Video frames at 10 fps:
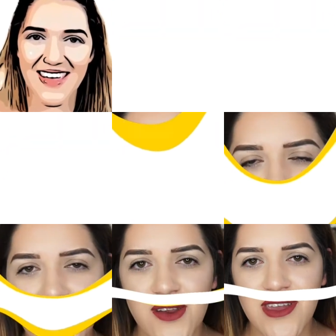So in
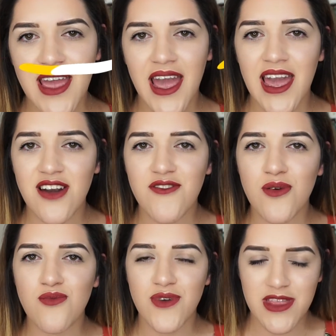January, I have
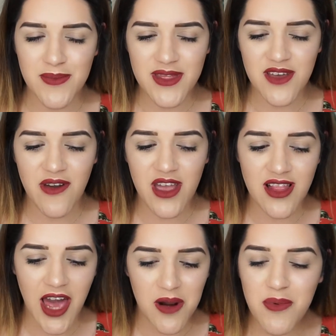really been loving a
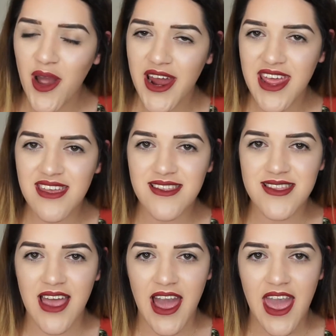lot of
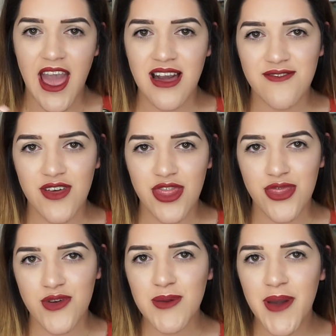products. I have
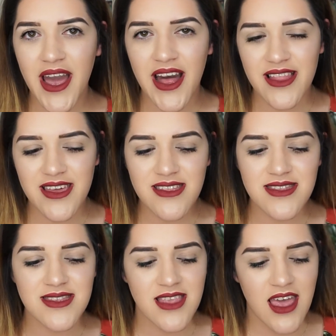three
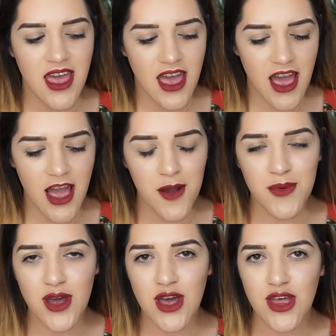palettes,
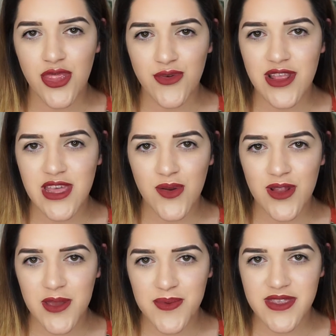um, three
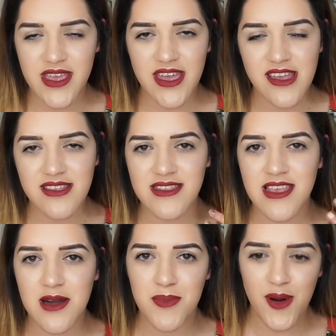liquid lipsticks,
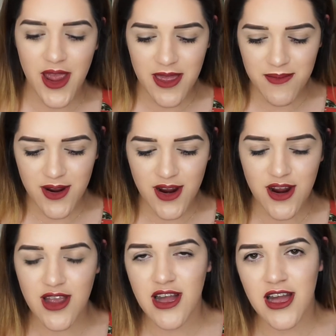a
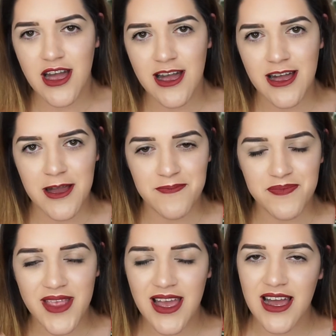primer, um,
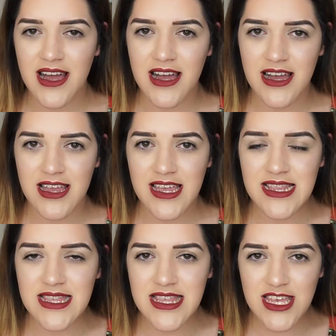a
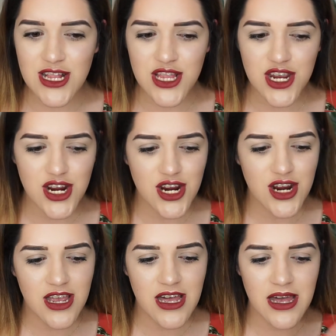
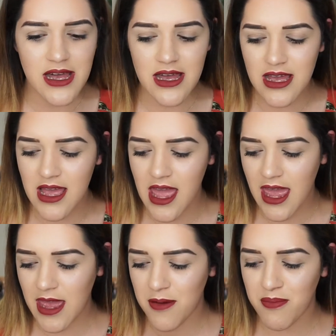concealer,
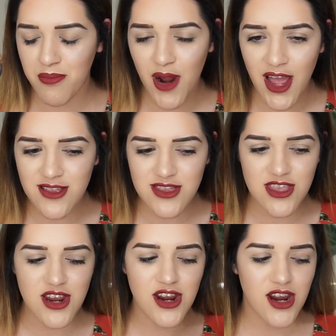a
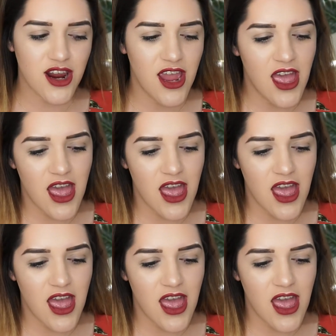bronzer,